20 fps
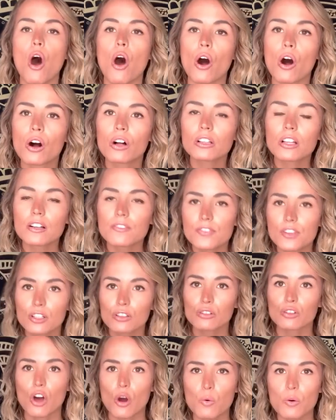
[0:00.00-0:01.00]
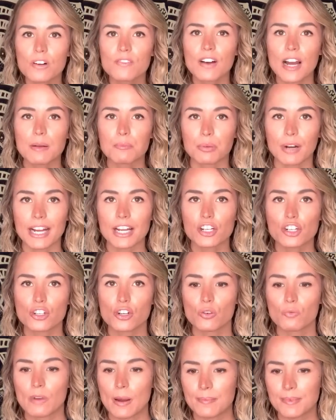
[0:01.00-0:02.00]
all of the lower
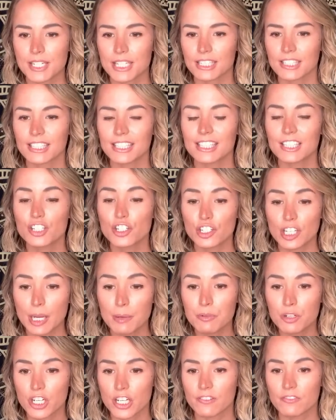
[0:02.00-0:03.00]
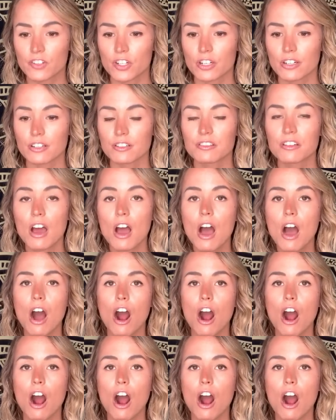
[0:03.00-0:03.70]
vibrational reptilian shapeshifters